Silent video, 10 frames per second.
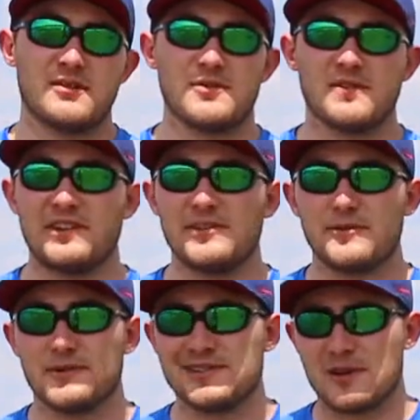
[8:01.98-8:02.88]
number of
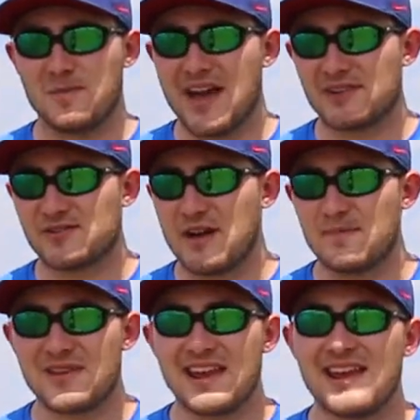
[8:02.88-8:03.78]
decoys in the backdrop,
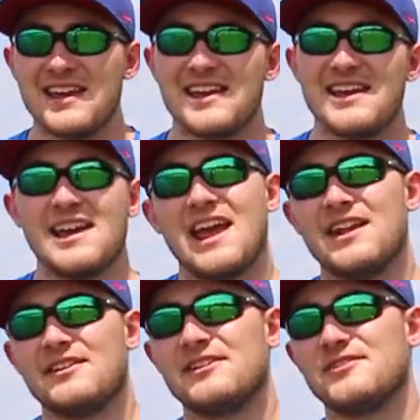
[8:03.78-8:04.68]

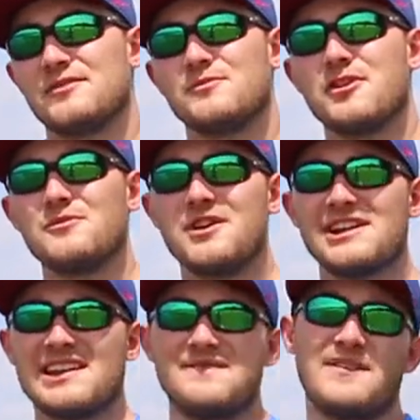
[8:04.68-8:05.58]
and your runway
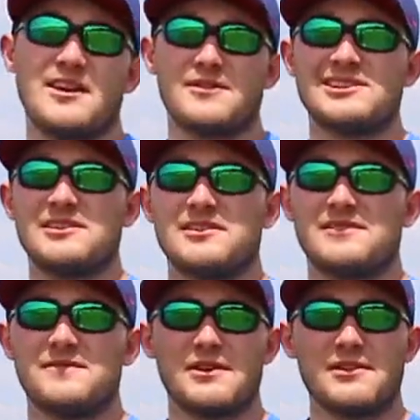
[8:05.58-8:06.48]
can vary
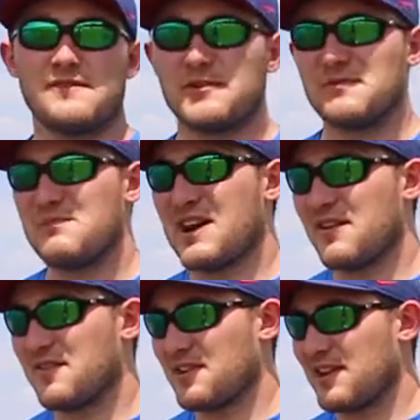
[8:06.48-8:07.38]
vary from
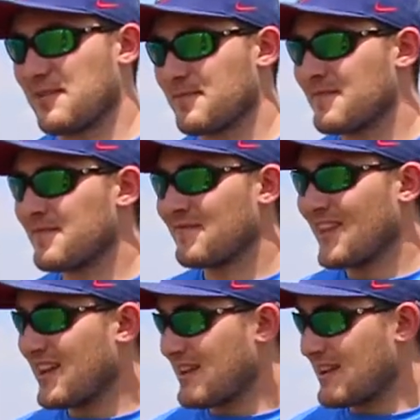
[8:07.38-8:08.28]
about like
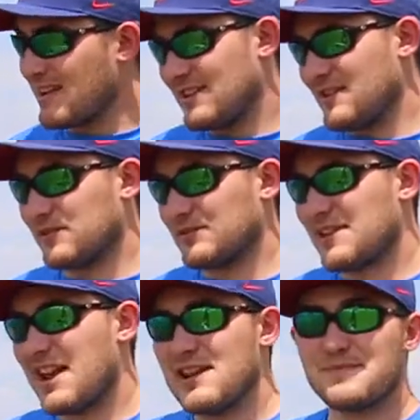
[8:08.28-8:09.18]
you know
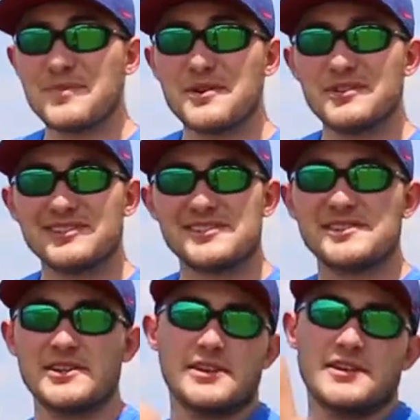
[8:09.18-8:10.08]
eight birds
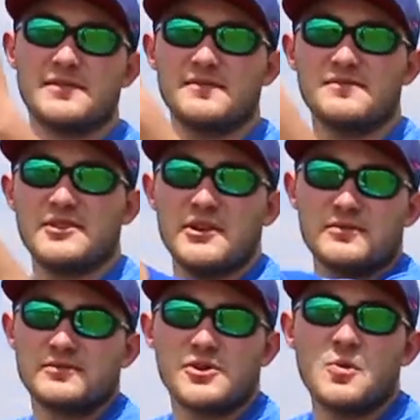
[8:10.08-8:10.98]
to you know
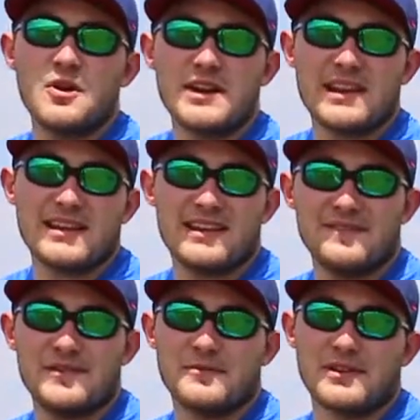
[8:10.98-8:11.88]
20 if
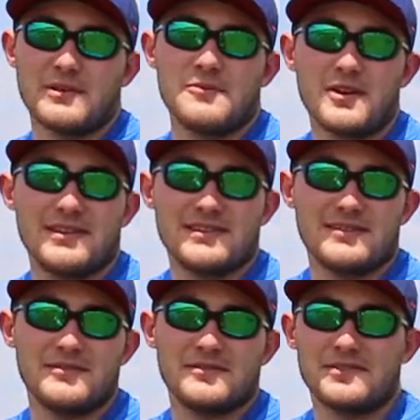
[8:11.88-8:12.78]
you really wanted to
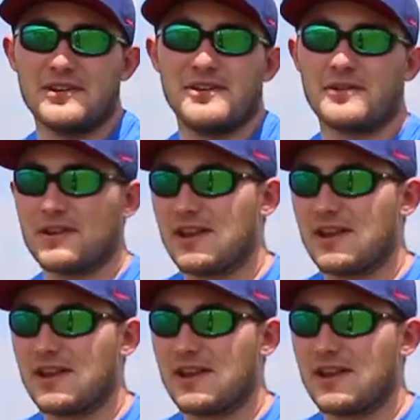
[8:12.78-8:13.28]
you know